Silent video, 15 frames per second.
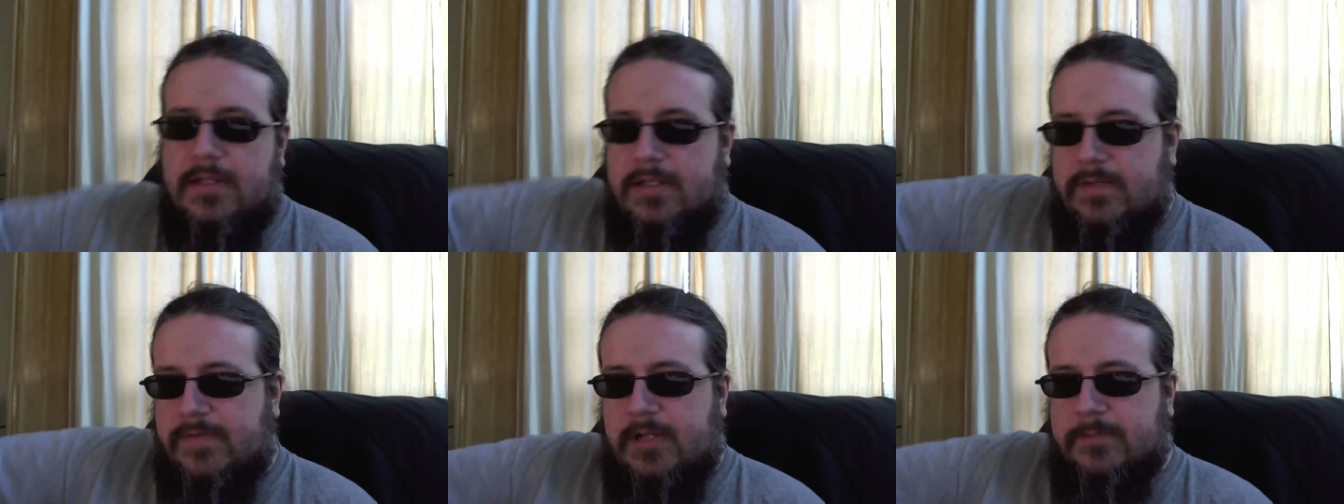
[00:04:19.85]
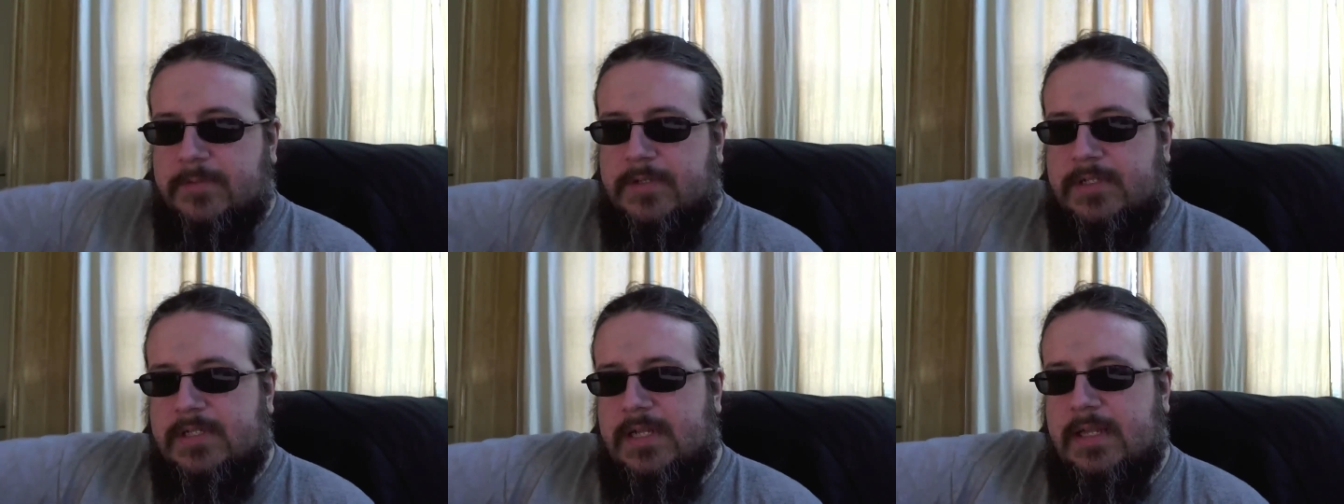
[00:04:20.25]

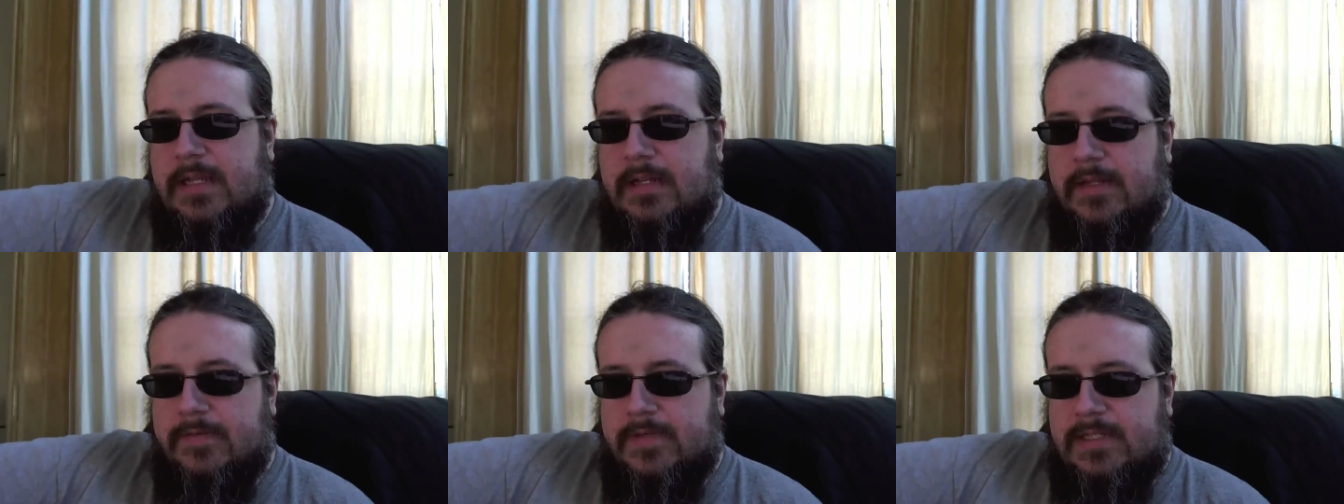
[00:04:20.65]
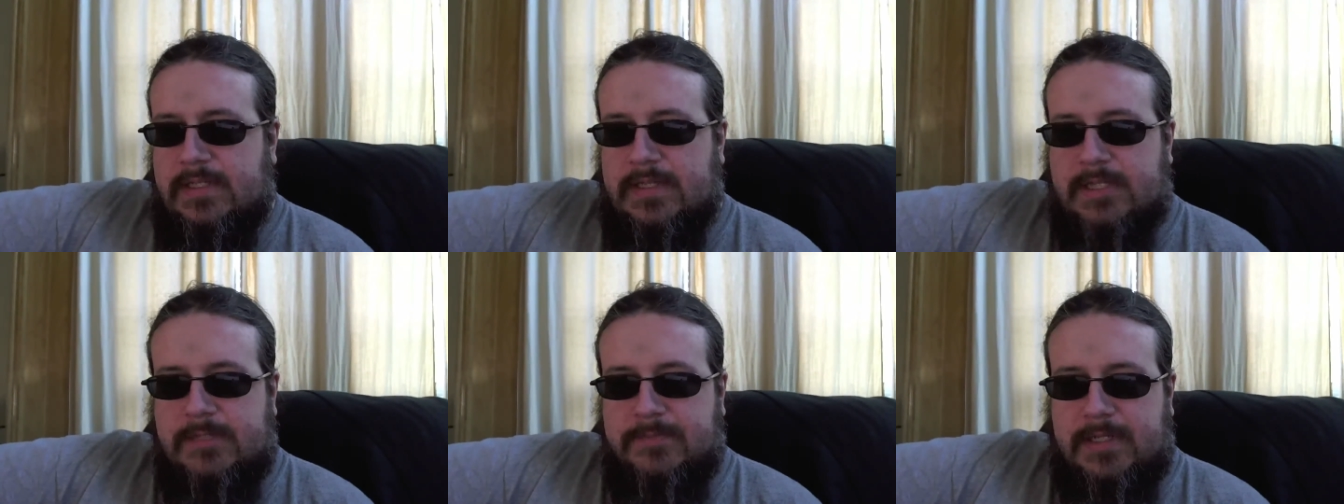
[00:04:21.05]
Developers say they'd love to see
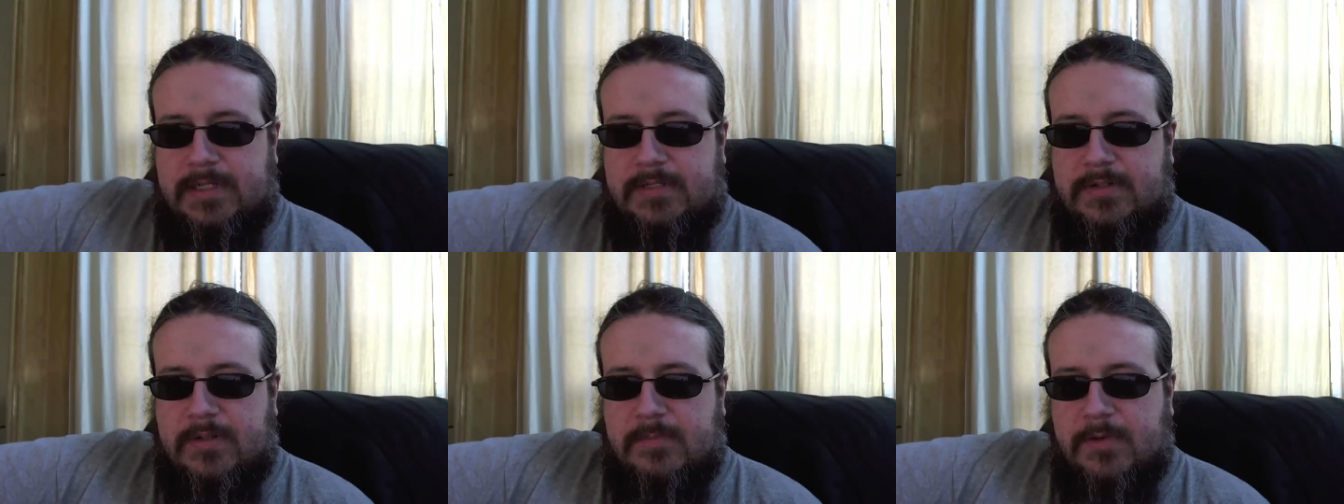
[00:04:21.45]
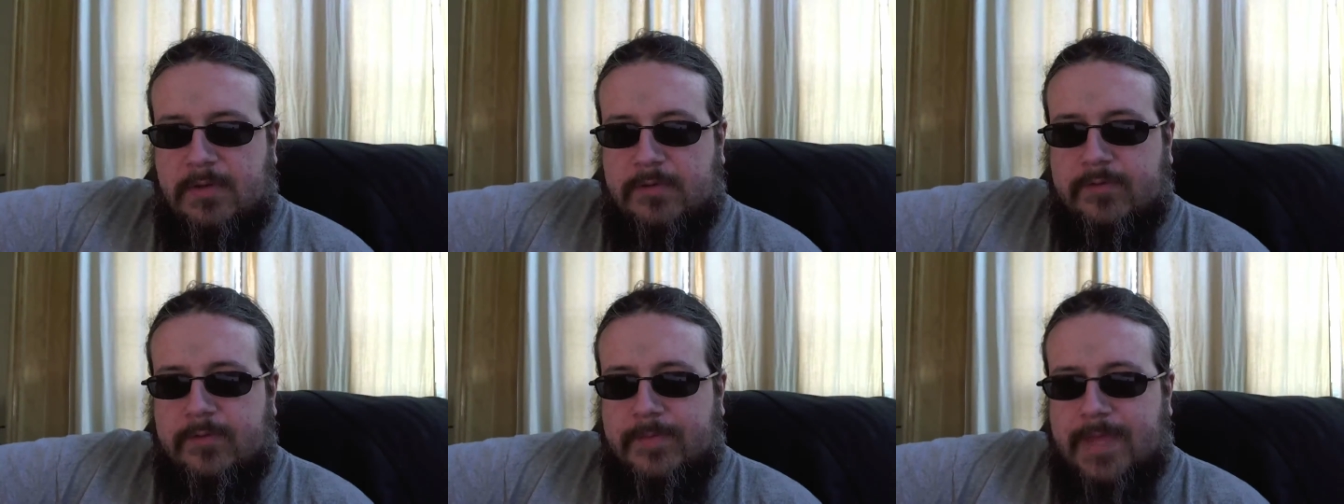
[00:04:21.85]
Let's Play, so I'm
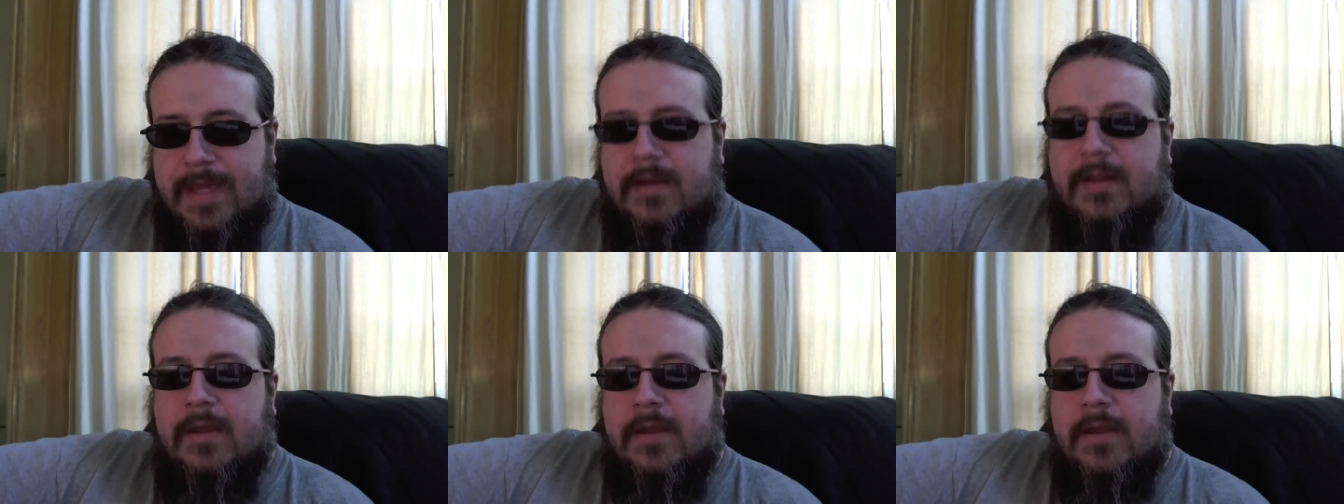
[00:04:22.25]
going from that.